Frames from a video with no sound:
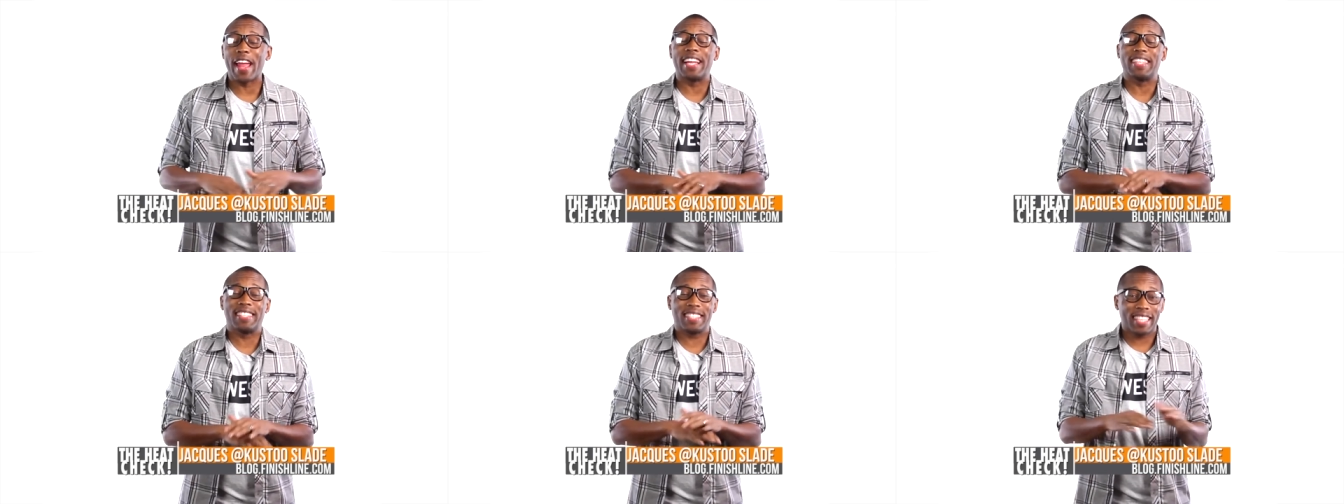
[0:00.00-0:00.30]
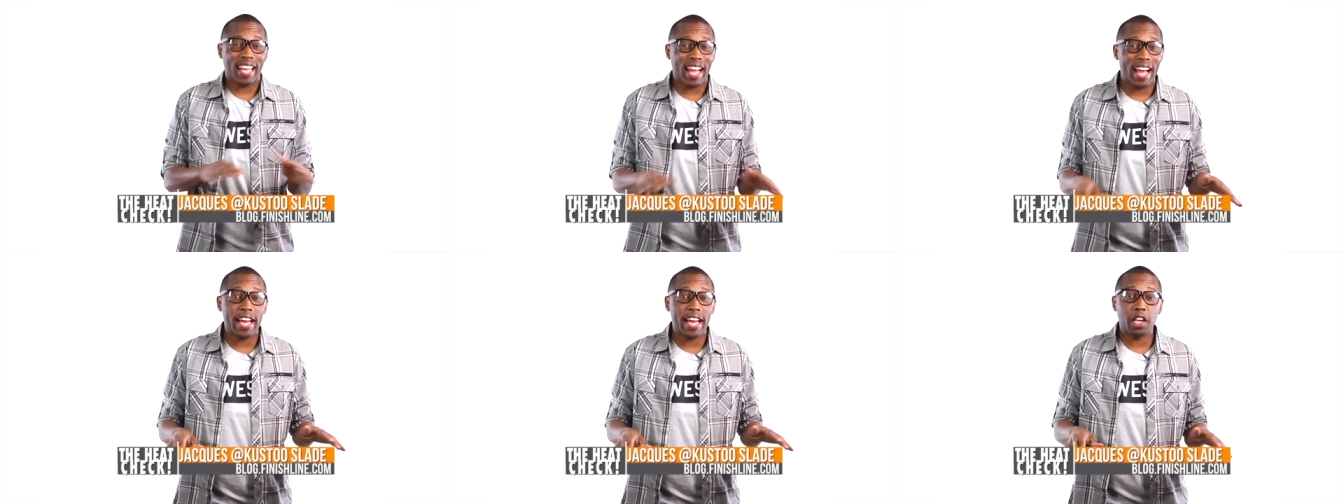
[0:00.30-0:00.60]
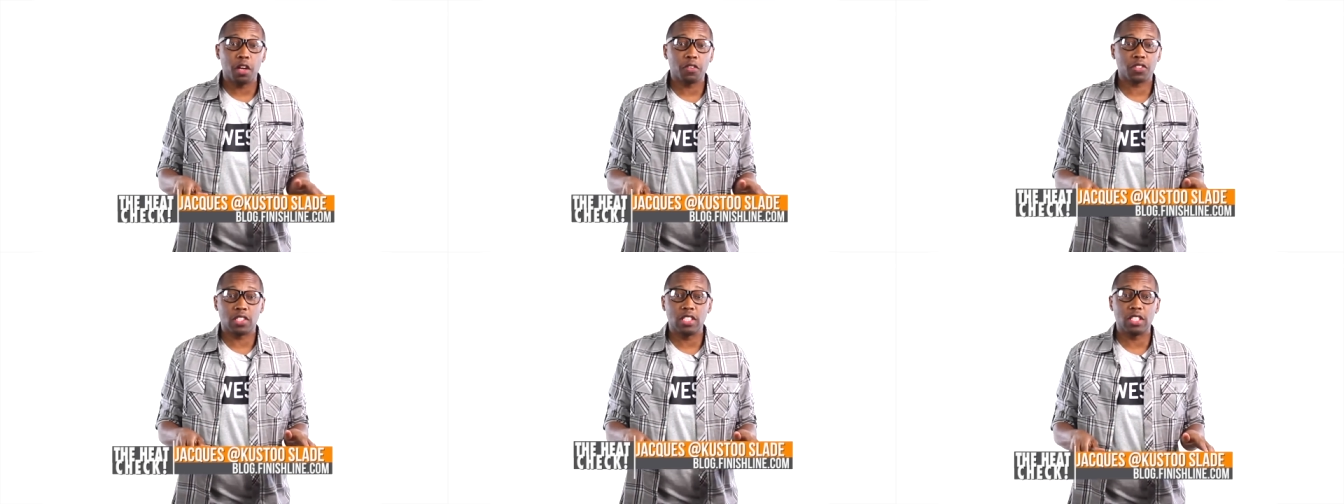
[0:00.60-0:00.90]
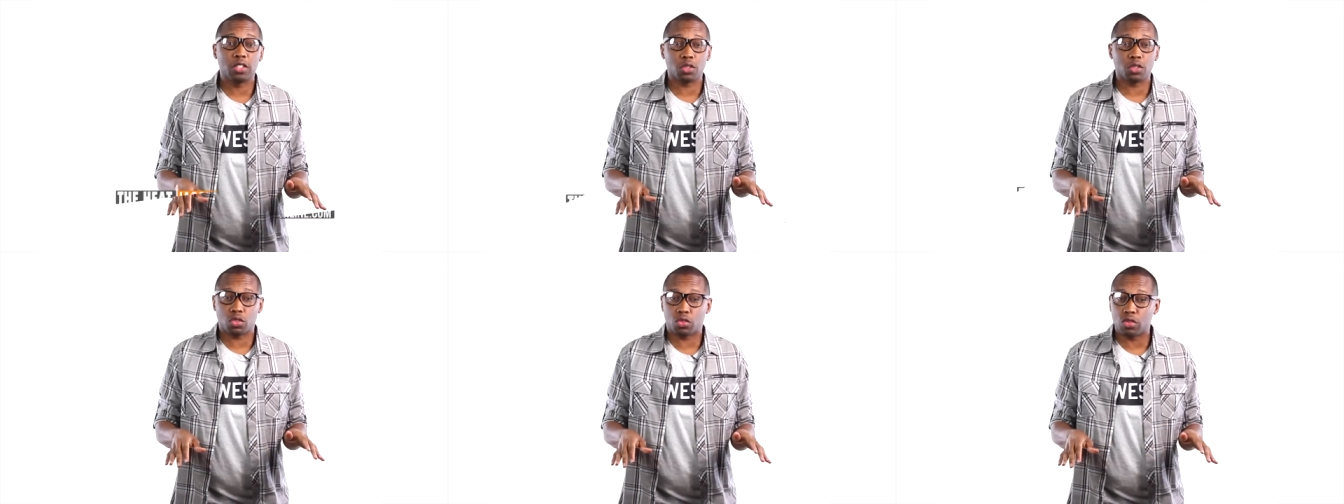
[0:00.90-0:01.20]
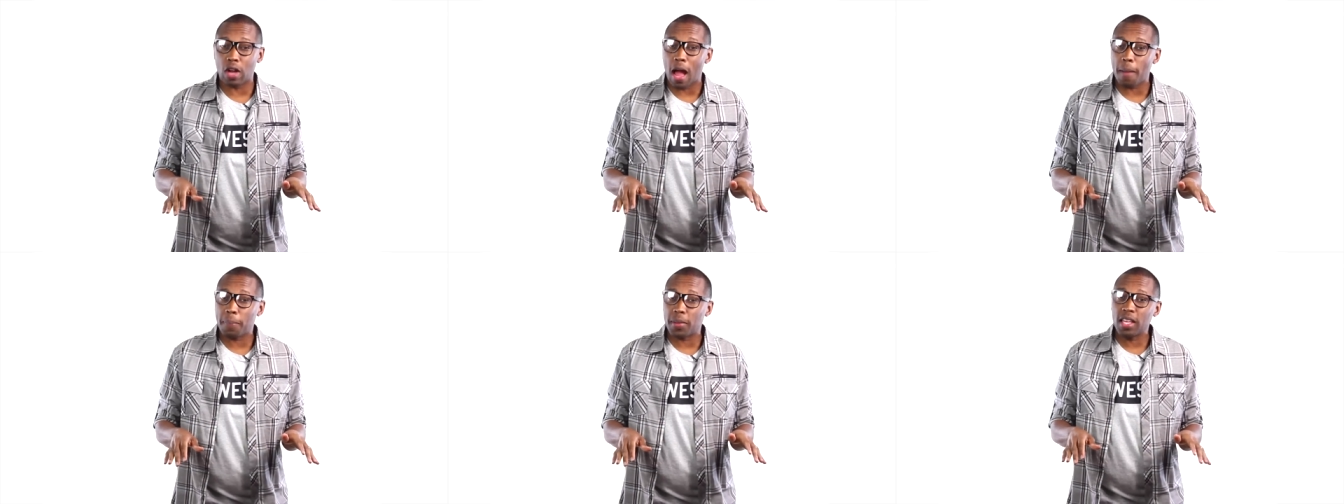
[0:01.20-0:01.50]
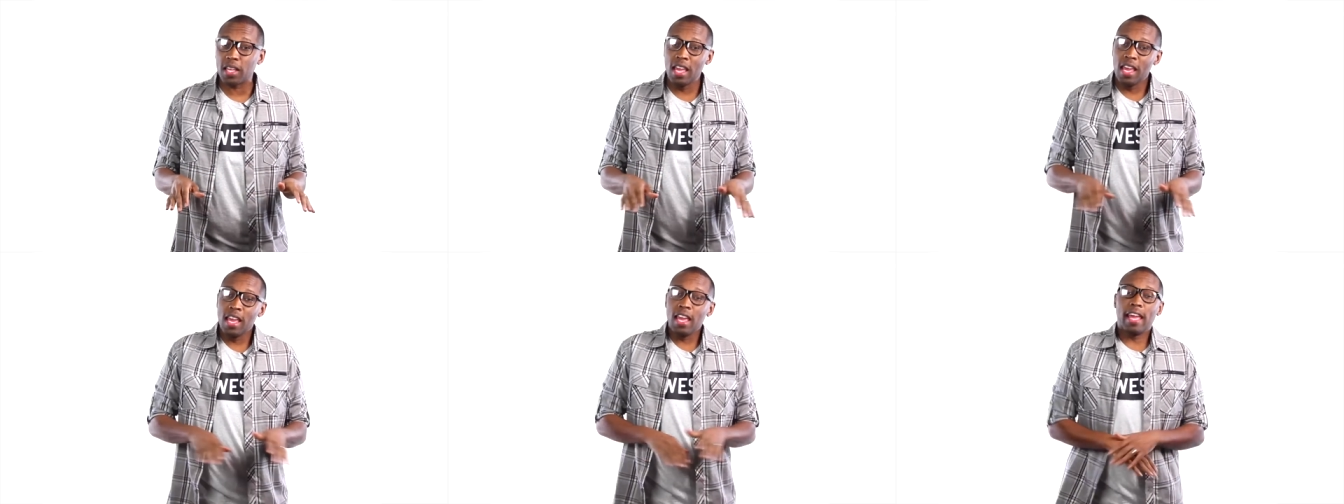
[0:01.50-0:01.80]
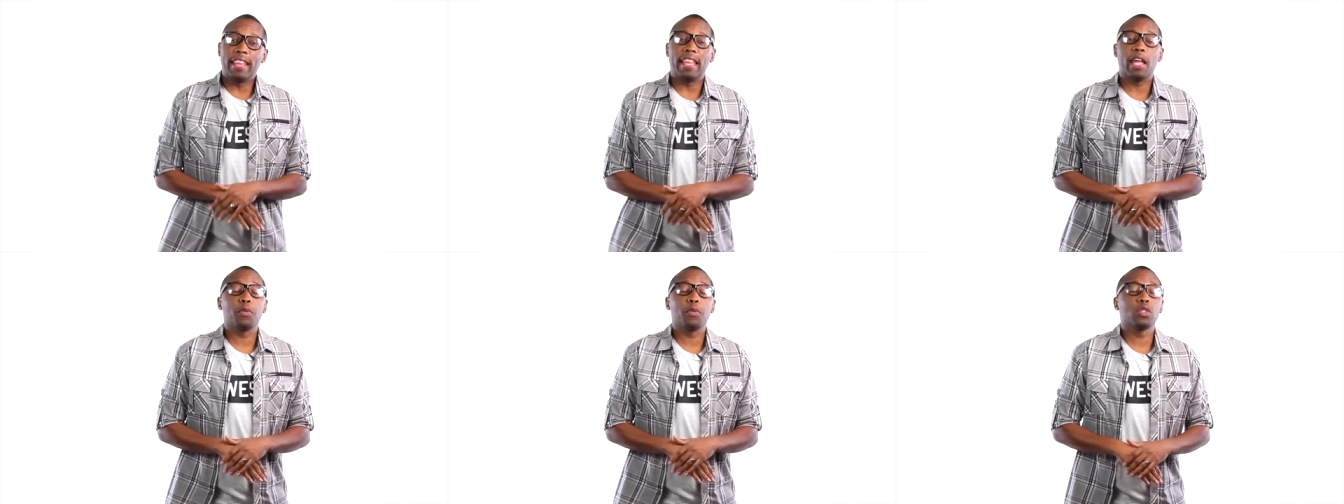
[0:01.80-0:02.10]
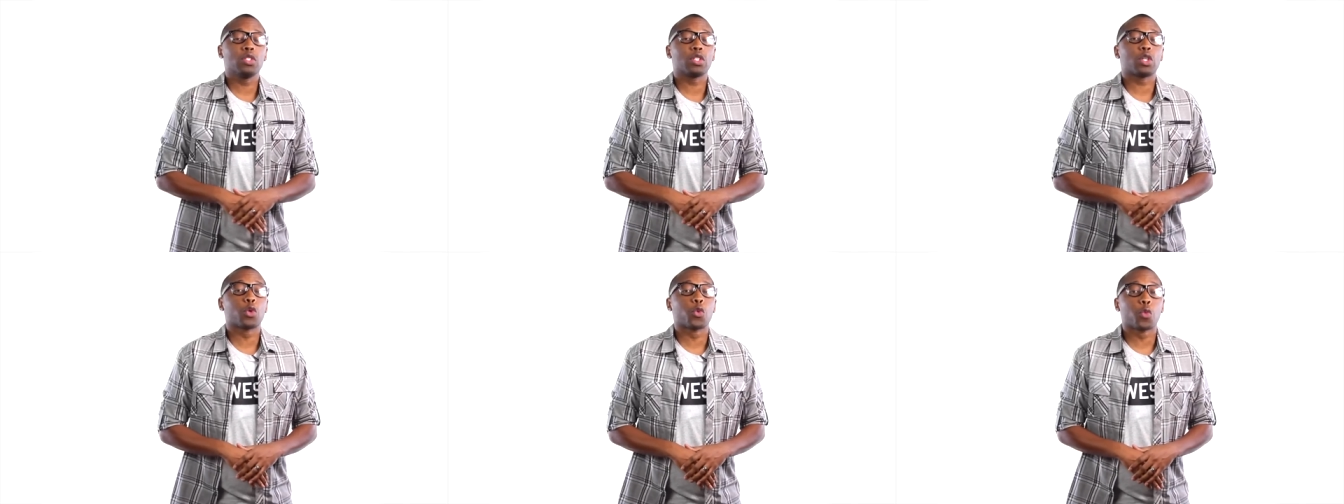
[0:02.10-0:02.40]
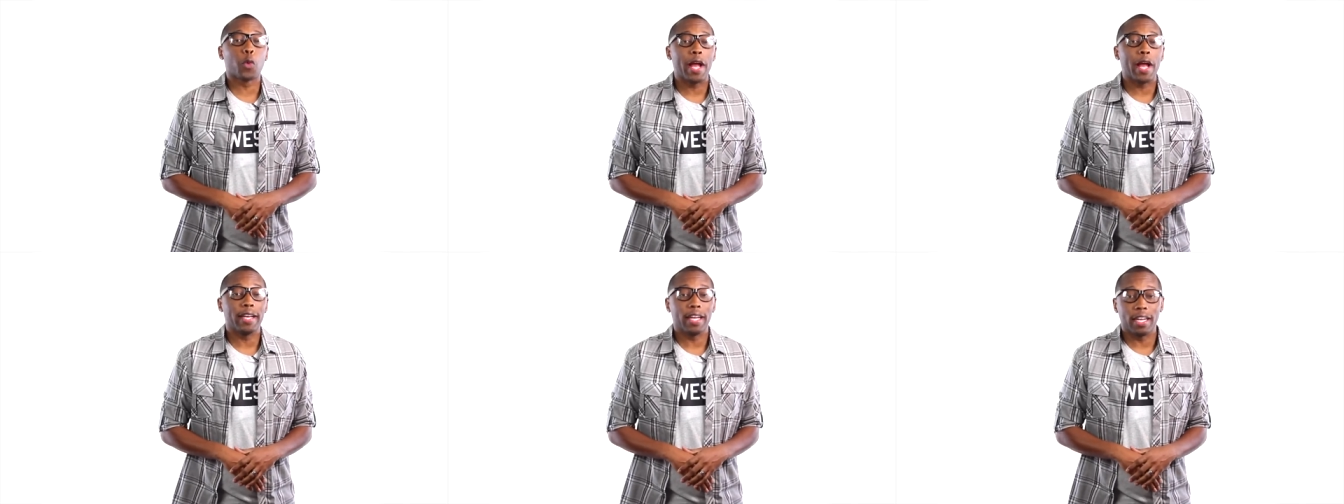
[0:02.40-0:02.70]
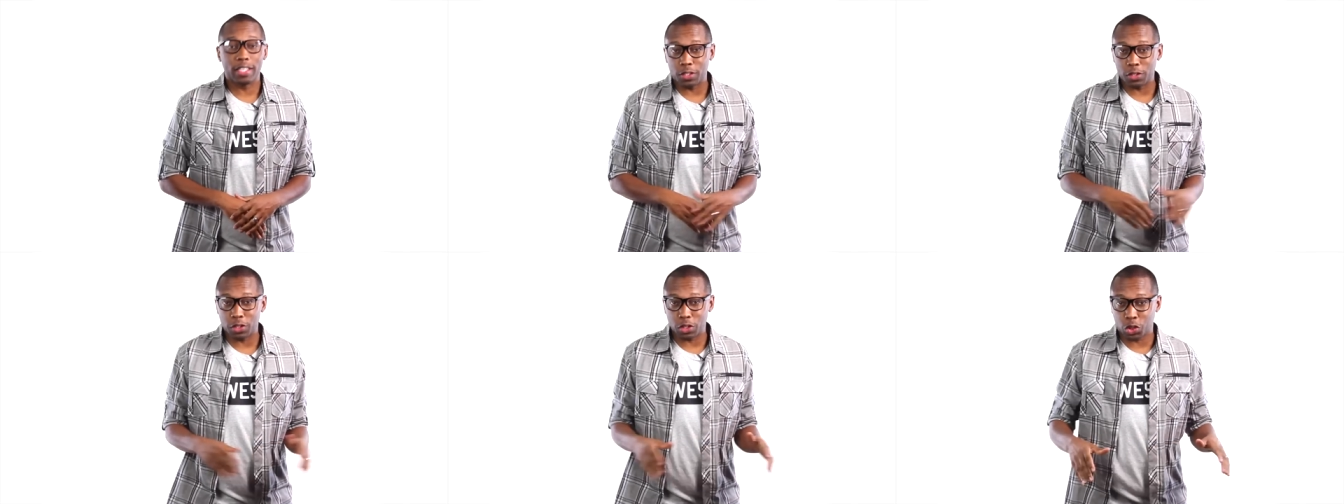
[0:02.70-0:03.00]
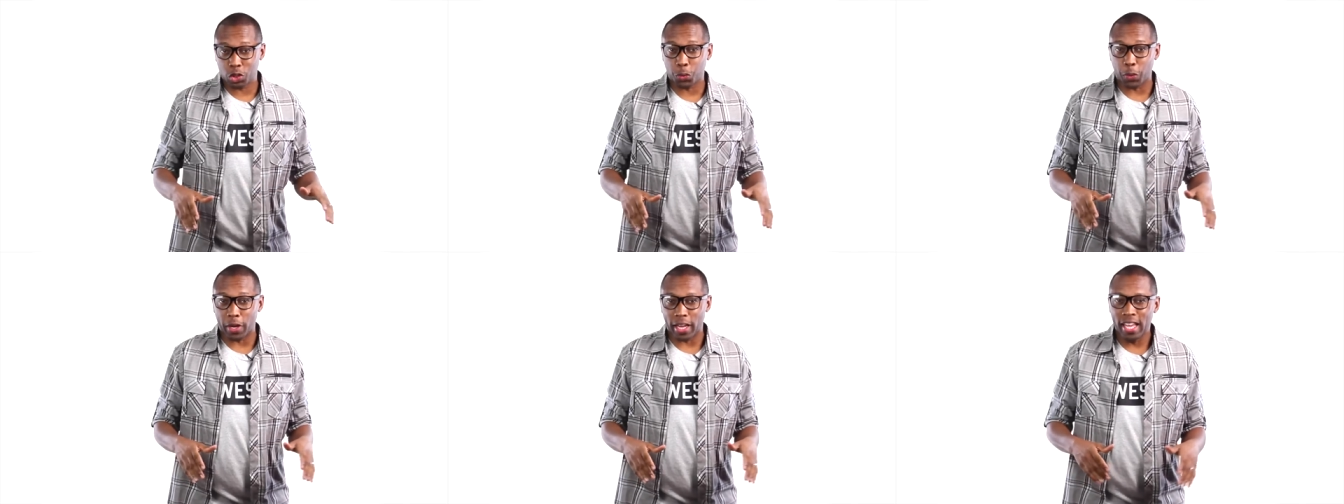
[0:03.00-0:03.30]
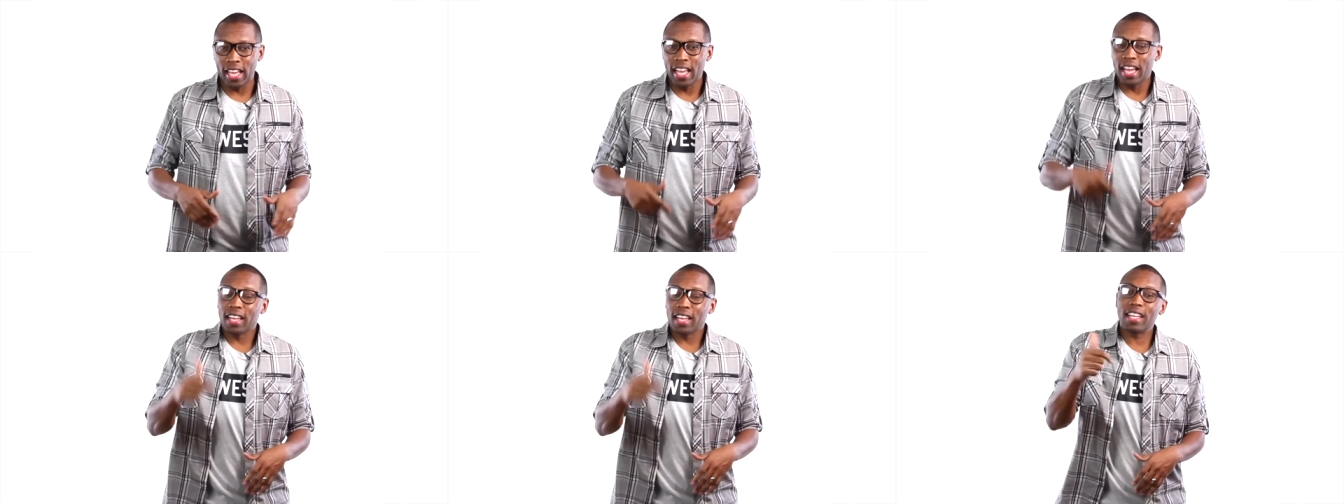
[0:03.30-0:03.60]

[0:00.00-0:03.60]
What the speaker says: a ton of sneakers dropping, and they would look great under the tree.